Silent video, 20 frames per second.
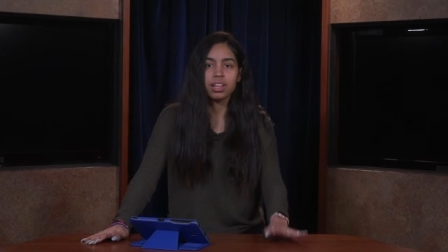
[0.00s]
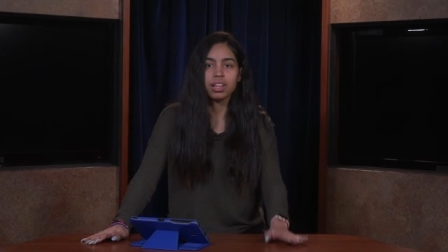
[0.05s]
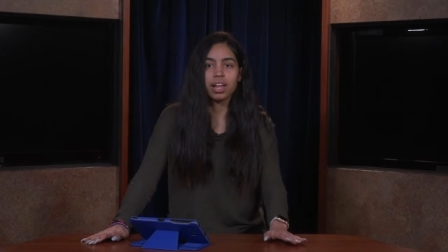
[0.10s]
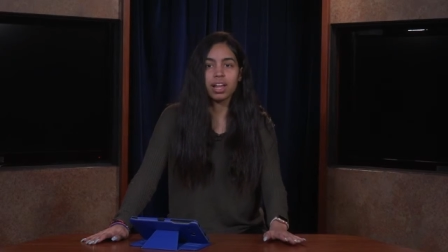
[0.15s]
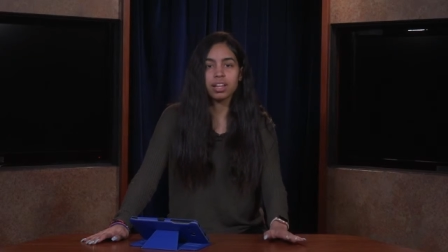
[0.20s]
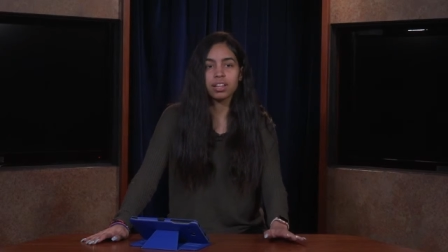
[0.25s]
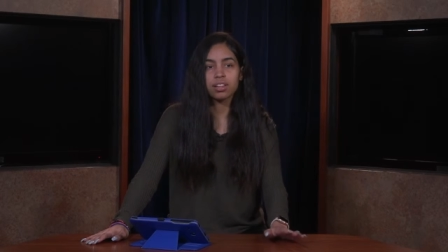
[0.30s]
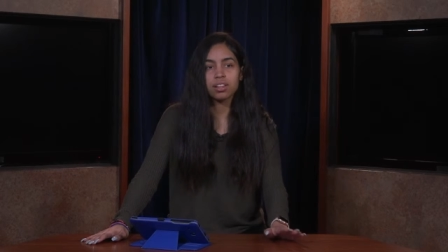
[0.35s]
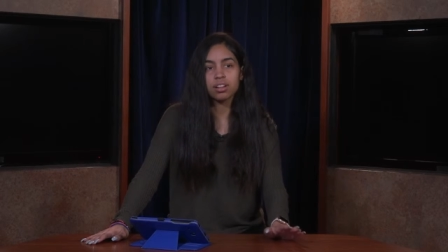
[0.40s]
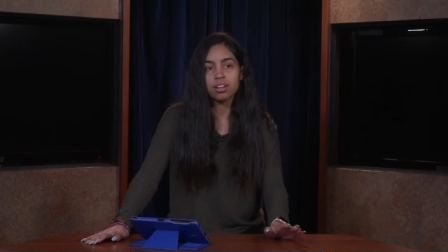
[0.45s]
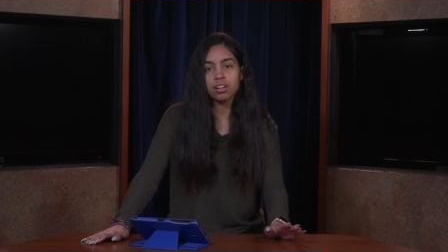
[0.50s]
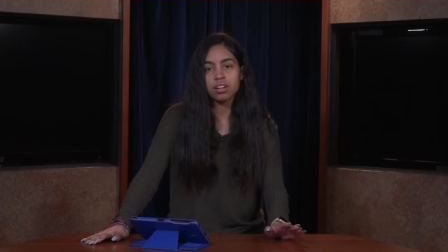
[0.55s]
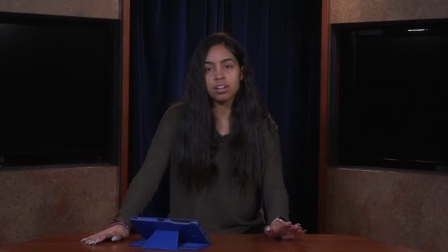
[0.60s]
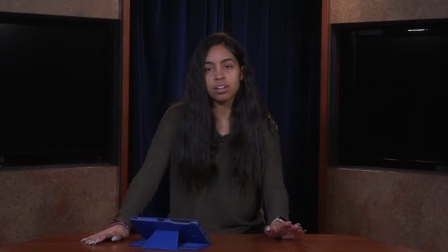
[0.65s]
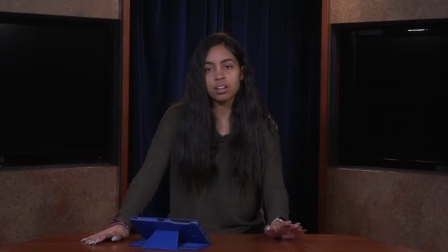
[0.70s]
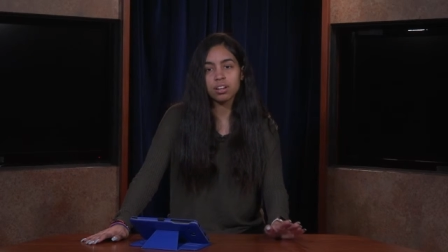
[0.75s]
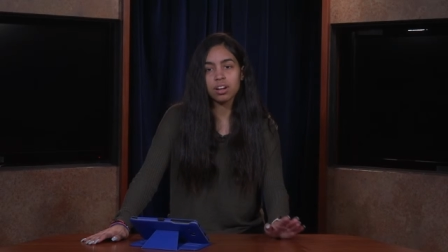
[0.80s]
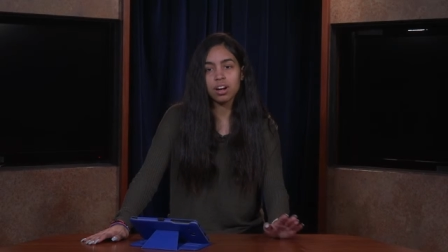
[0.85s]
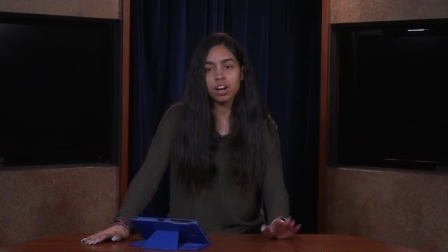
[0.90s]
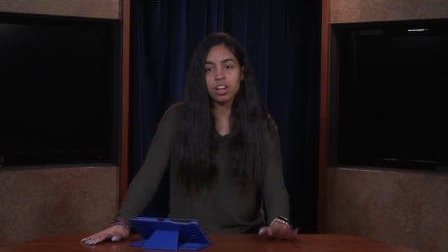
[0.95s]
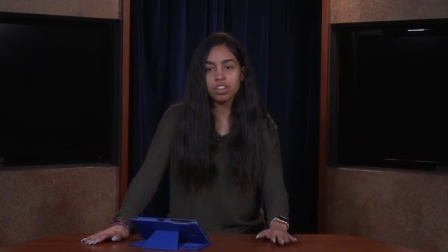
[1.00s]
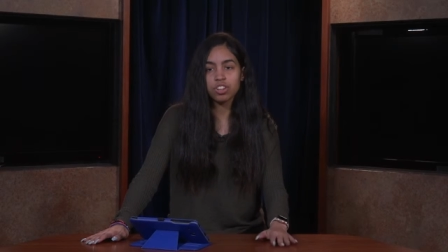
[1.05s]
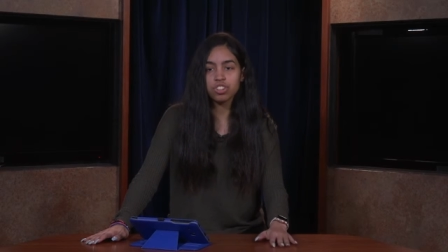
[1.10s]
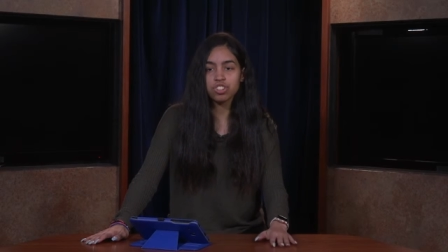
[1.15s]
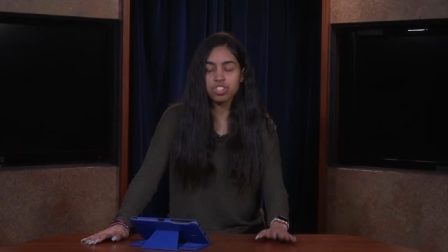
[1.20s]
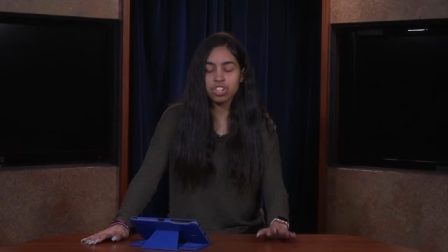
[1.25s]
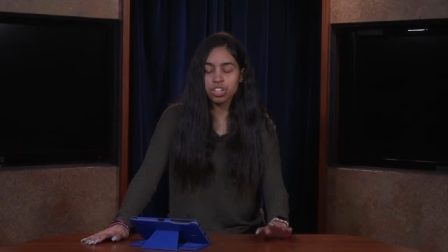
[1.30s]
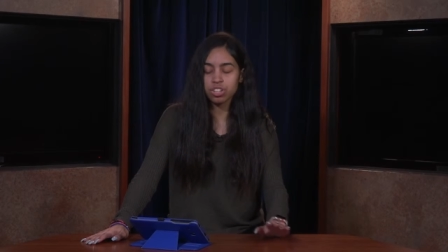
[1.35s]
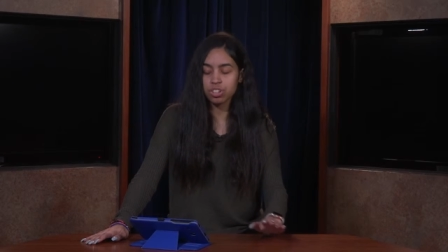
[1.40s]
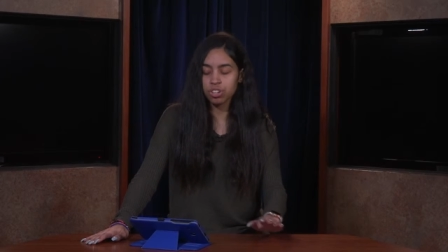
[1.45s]
that the
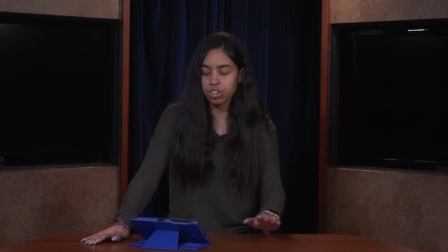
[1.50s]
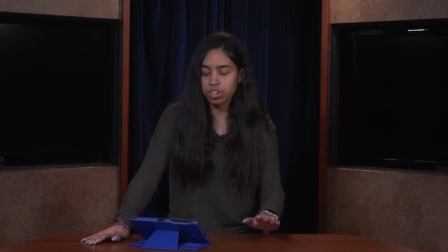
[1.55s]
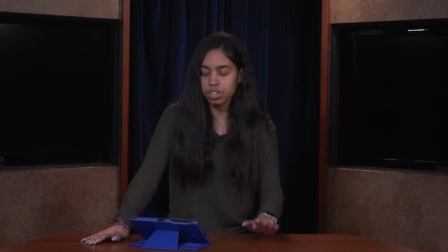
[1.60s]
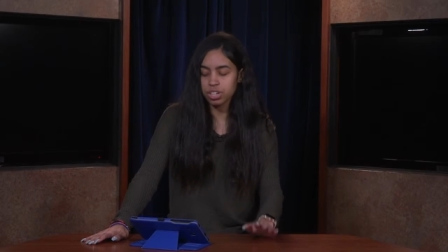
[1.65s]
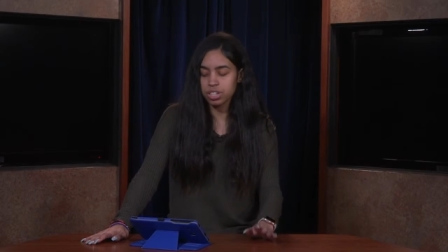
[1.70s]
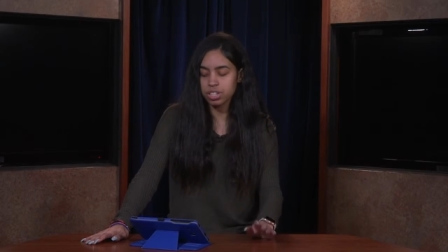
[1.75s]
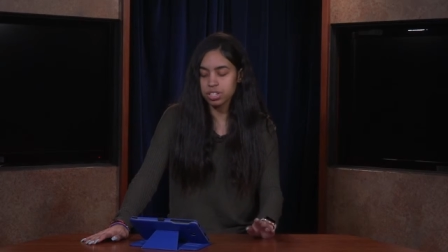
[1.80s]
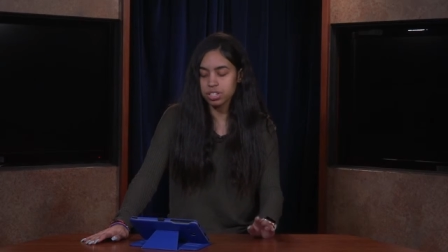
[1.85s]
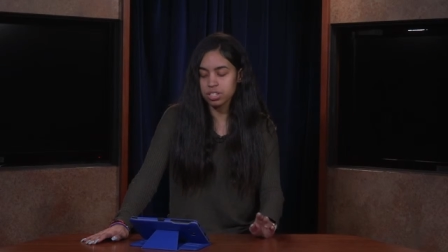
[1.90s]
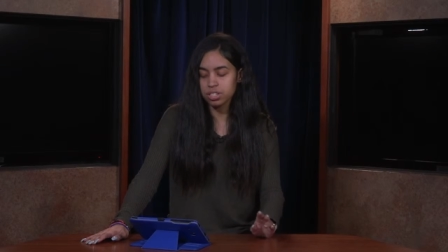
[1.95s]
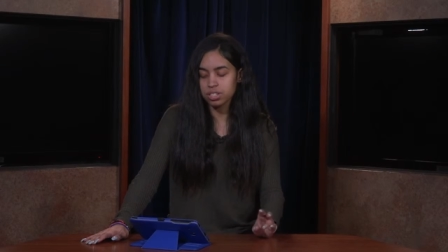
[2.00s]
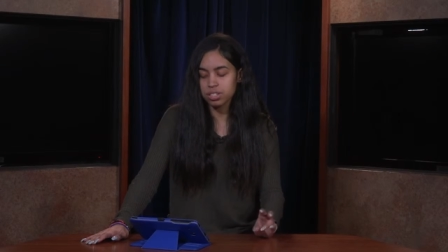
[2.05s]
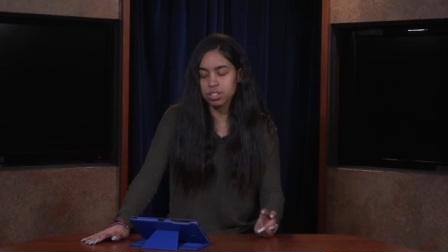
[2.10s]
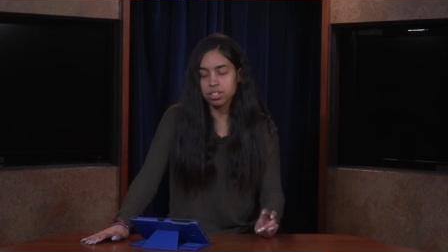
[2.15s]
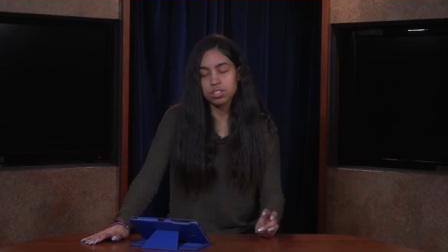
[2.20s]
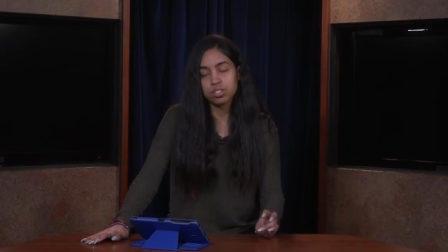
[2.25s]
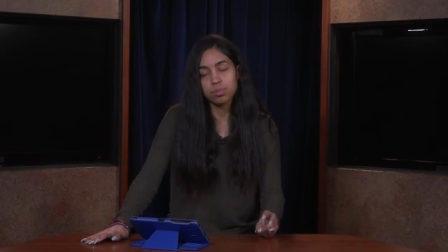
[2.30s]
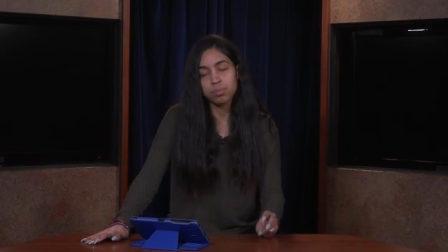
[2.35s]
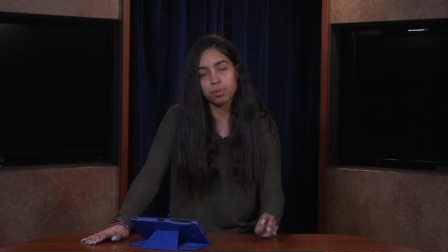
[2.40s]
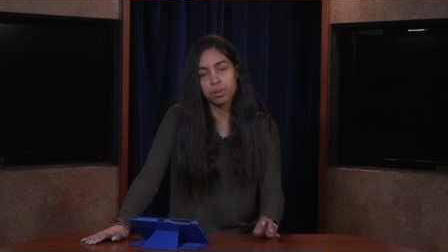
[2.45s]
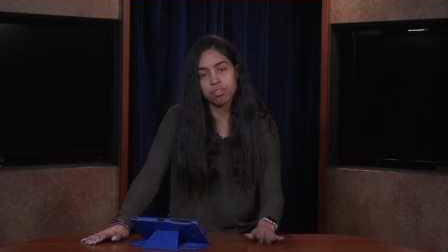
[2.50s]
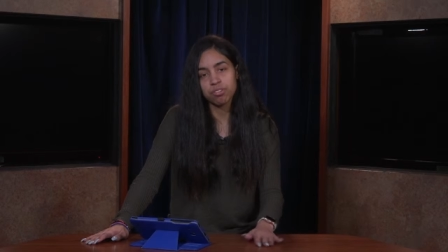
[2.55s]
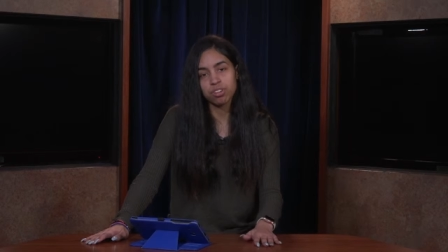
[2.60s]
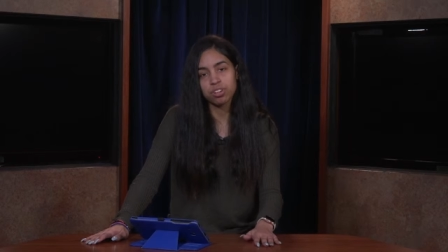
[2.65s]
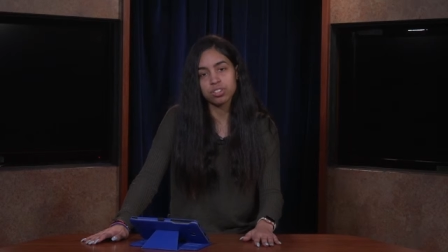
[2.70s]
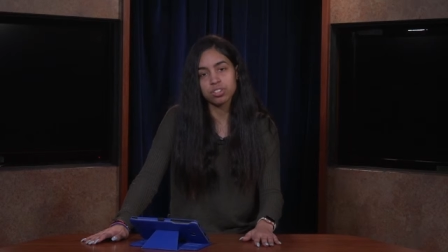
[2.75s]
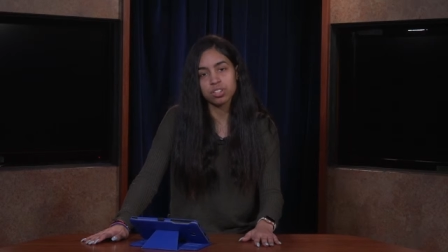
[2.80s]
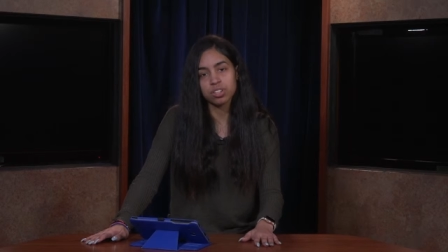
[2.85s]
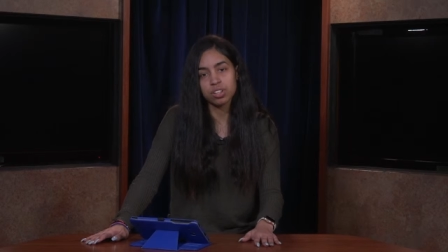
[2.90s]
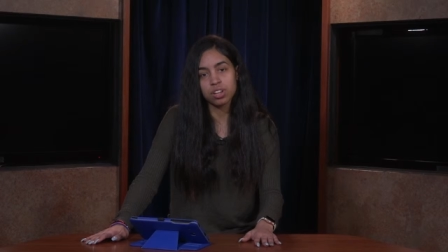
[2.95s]
other gender is
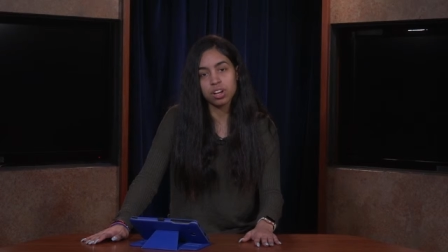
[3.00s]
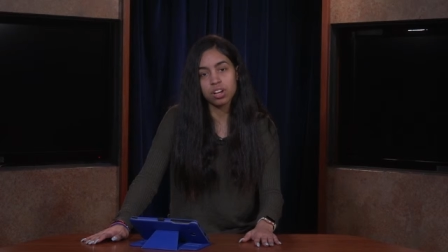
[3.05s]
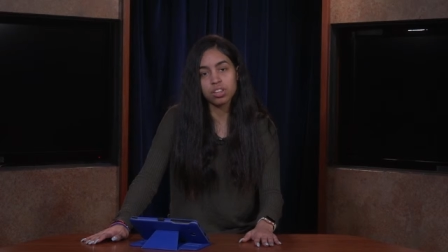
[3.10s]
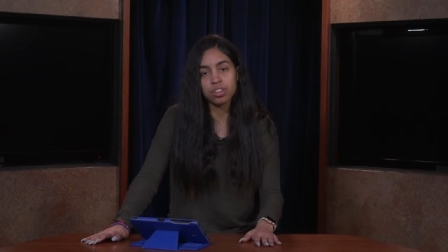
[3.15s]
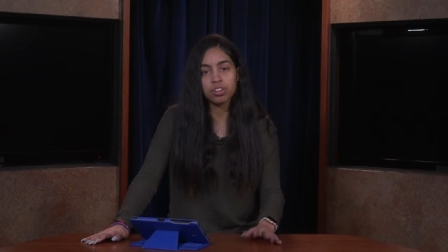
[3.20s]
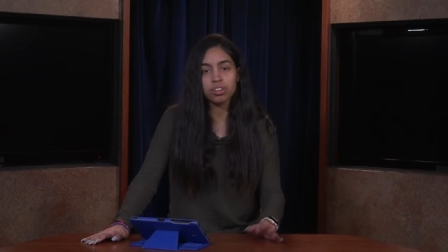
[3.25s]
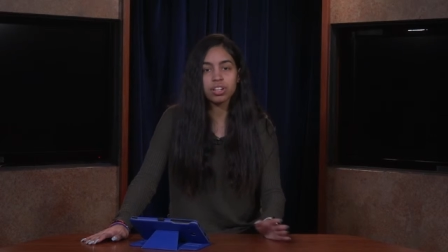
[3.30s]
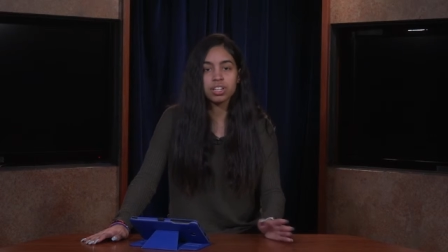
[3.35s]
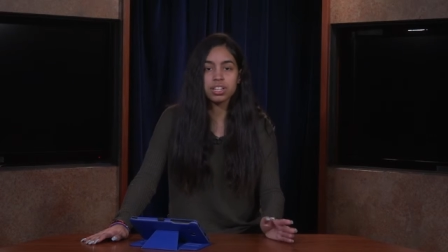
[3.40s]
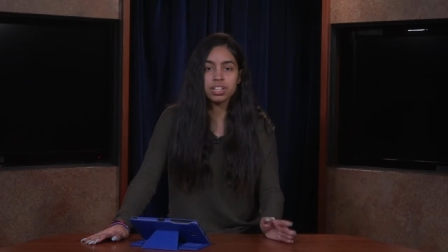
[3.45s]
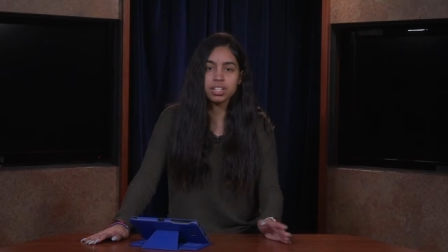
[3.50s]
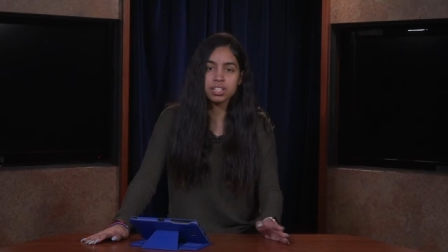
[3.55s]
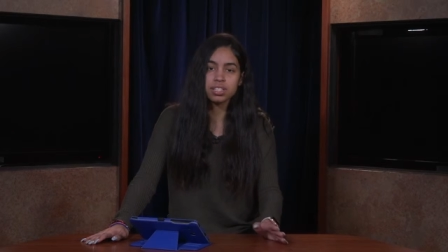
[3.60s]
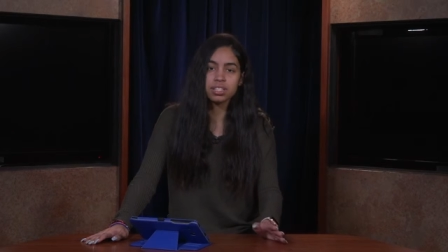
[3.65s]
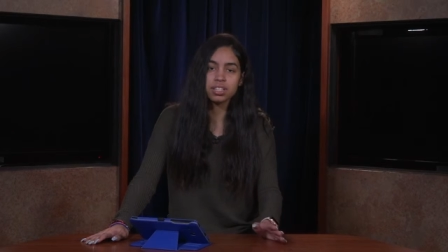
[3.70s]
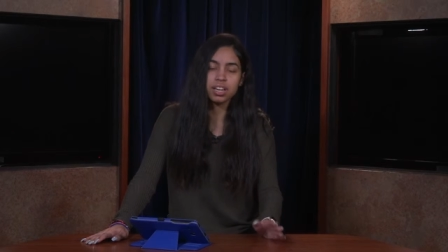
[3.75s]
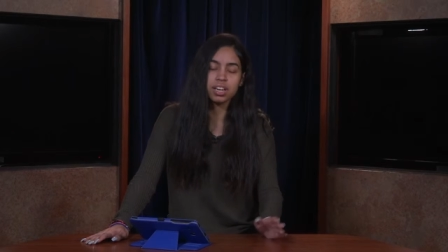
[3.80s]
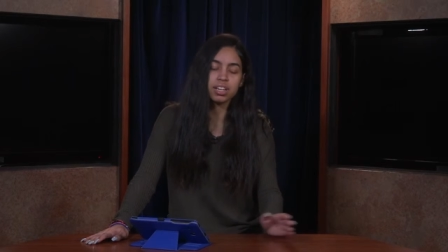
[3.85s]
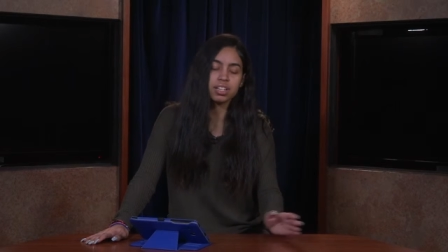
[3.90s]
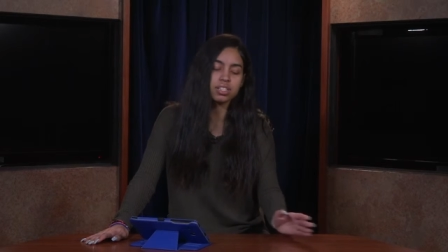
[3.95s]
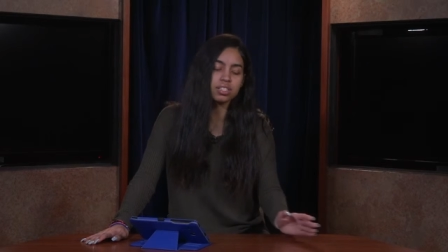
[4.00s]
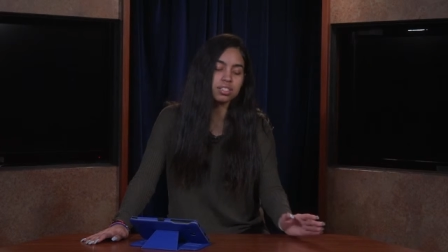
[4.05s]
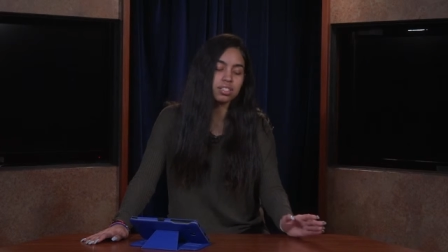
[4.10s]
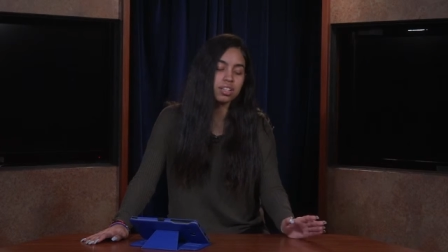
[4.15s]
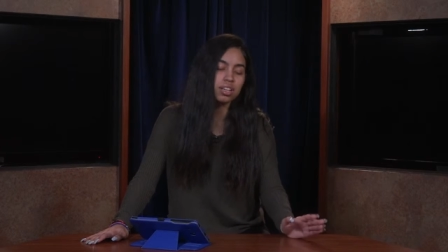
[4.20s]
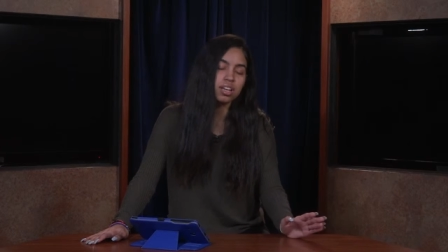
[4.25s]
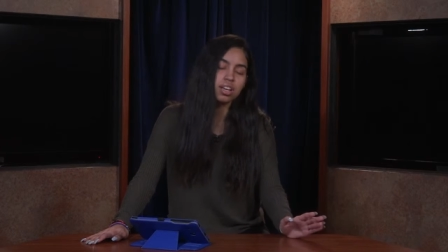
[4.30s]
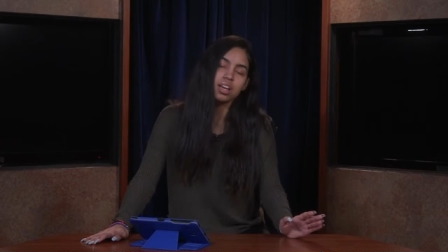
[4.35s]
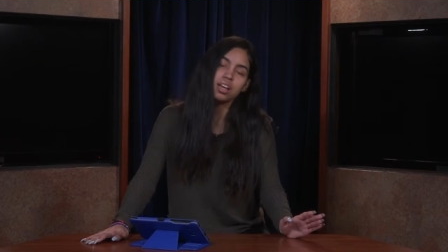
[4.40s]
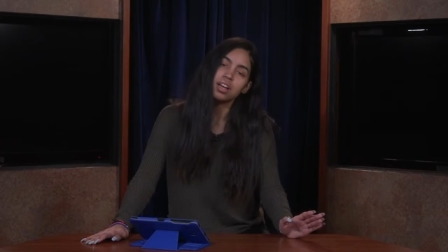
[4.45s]
superior to the other. In this
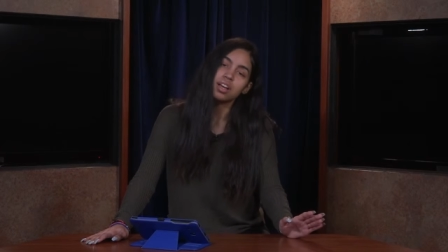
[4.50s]
case,